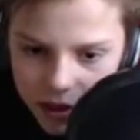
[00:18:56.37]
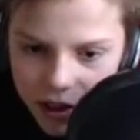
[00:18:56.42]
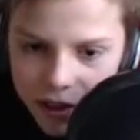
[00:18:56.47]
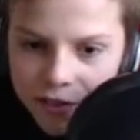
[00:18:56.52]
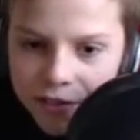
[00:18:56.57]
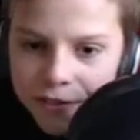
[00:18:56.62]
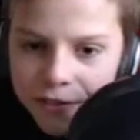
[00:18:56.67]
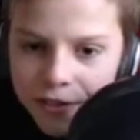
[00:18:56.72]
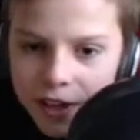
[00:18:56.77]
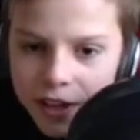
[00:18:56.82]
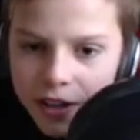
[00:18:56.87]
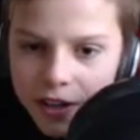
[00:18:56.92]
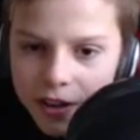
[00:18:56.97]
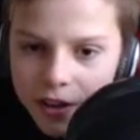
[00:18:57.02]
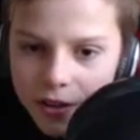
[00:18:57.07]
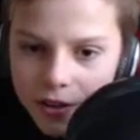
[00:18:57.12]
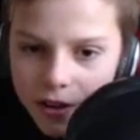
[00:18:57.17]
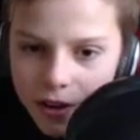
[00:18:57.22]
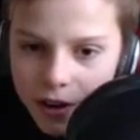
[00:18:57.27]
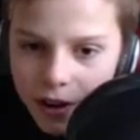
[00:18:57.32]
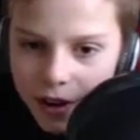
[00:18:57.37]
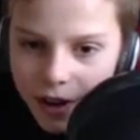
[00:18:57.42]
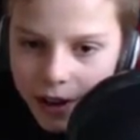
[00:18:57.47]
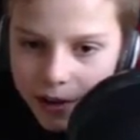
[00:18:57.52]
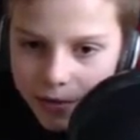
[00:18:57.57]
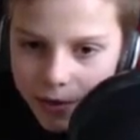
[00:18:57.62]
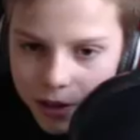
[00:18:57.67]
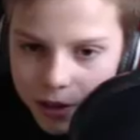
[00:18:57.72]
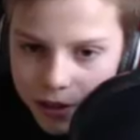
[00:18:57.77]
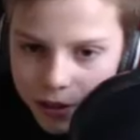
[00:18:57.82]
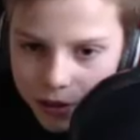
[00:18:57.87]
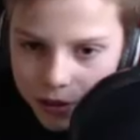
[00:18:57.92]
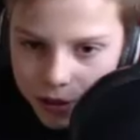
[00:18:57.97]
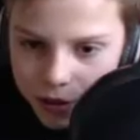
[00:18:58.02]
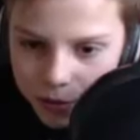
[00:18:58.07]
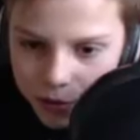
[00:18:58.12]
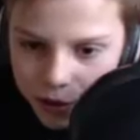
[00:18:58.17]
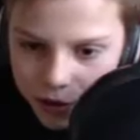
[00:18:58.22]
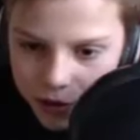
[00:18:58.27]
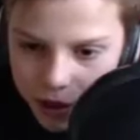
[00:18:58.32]
I think oh, I am going to do
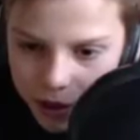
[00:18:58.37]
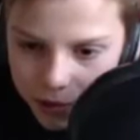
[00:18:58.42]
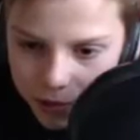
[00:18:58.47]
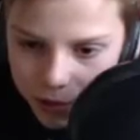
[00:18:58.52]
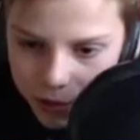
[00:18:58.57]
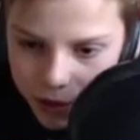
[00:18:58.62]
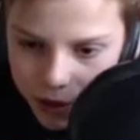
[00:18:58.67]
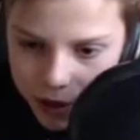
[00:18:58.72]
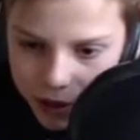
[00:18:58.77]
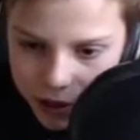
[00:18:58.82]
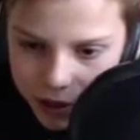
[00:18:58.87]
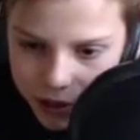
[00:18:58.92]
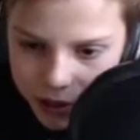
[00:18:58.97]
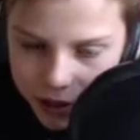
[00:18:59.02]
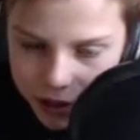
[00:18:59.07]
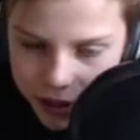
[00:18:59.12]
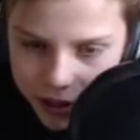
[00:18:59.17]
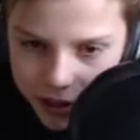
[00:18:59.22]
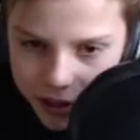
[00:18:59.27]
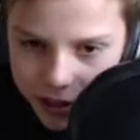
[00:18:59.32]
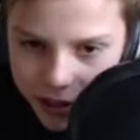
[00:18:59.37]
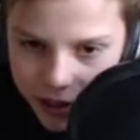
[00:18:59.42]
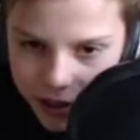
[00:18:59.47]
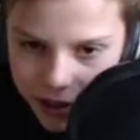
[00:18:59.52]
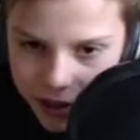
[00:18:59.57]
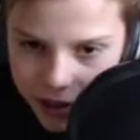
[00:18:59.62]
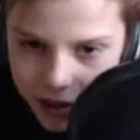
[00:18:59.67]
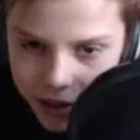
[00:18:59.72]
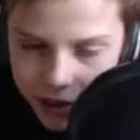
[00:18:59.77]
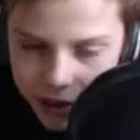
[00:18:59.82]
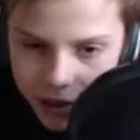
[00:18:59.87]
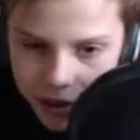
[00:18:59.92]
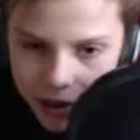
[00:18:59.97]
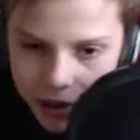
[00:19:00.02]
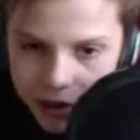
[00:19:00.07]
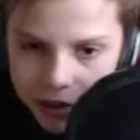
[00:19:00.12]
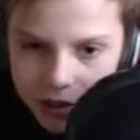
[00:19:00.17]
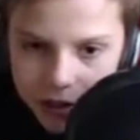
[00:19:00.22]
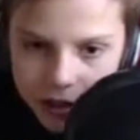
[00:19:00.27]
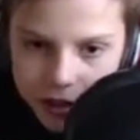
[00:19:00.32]
some off-camera work just
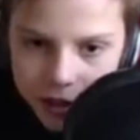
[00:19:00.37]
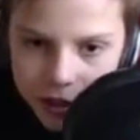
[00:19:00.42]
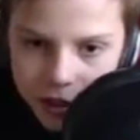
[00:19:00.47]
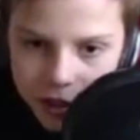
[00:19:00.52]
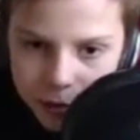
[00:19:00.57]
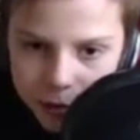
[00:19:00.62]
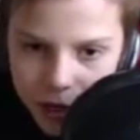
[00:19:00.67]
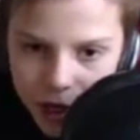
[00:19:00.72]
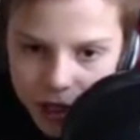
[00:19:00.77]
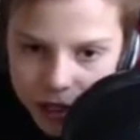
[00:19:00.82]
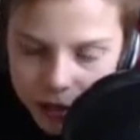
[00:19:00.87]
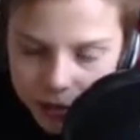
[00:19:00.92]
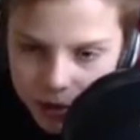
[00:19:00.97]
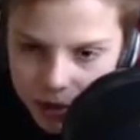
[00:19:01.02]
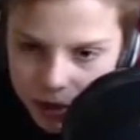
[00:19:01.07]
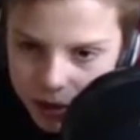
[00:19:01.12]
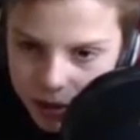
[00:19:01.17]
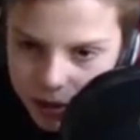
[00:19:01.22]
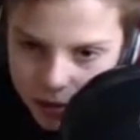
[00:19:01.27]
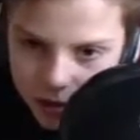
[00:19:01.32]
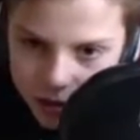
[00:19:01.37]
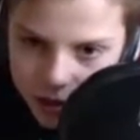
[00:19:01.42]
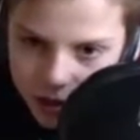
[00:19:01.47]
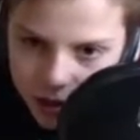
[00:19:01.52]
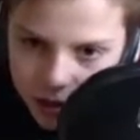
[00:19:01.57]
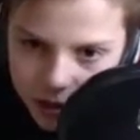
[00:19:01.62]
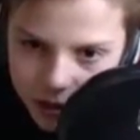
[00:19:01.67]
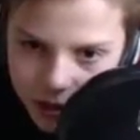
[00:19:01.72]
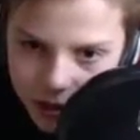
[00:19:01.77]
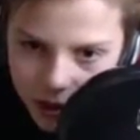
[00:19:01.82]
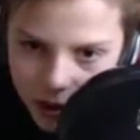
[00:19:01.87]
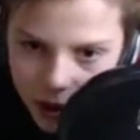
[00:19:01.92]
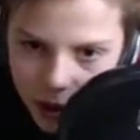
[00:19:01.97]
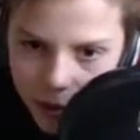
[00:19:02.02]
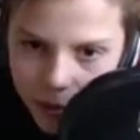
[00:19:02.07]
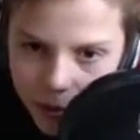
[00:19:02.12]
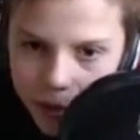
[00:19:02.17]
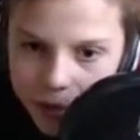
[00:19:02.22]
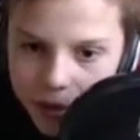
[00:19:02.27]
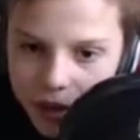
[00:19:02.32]
just to spice up the series, so
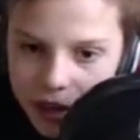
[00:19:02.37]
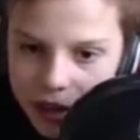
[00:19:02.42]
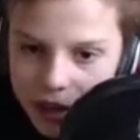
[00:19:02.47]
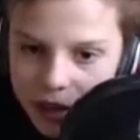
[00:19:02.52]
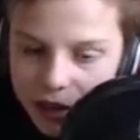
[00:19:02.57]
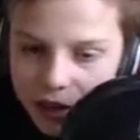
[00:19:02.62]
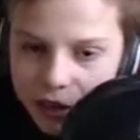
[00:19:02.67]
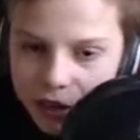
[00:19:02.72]
I'll probably